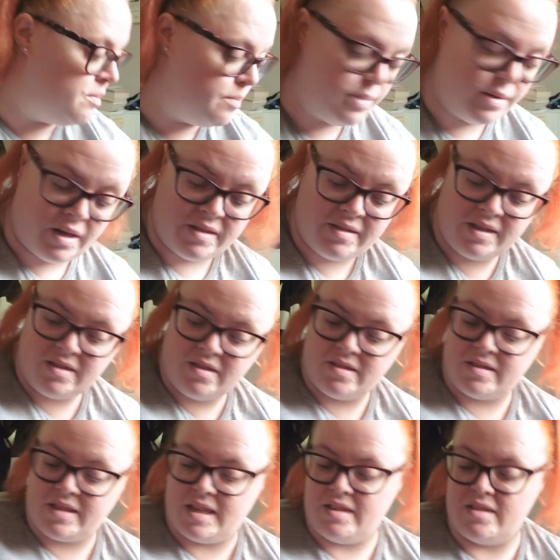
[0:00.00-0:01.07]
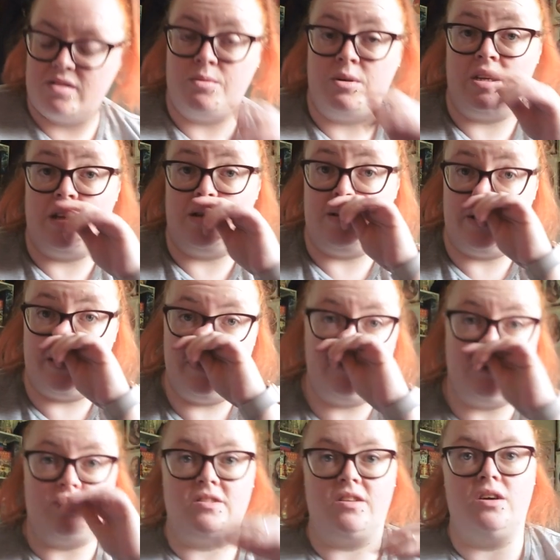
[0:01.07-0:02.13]
but I did just get this one in
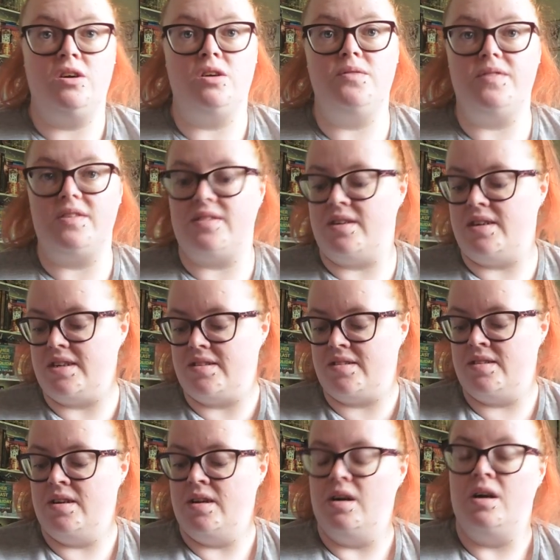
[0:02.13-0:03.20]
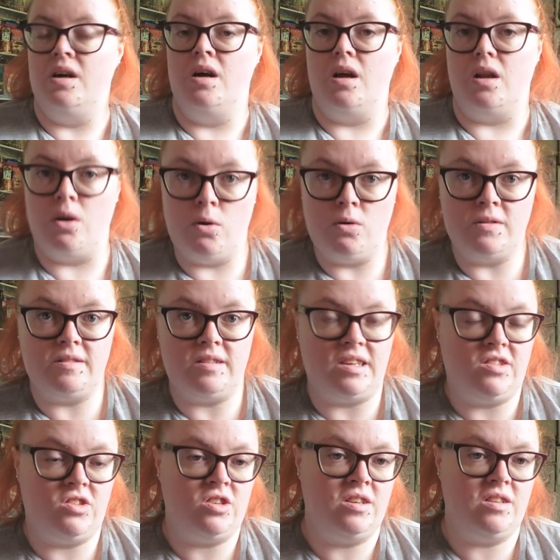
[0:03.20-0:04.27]
just the oversized long
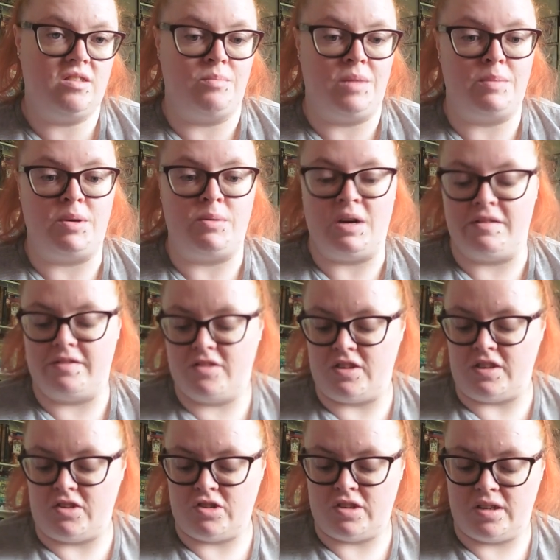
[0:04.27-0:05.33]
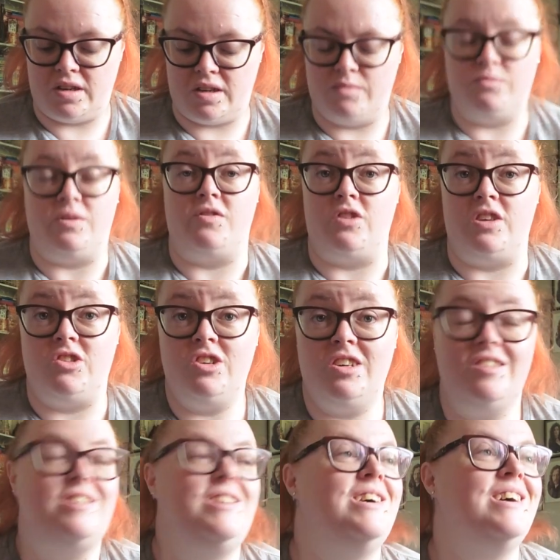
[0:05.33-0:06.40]
t-shirt to maybe wear a t-shirt with t-shirts,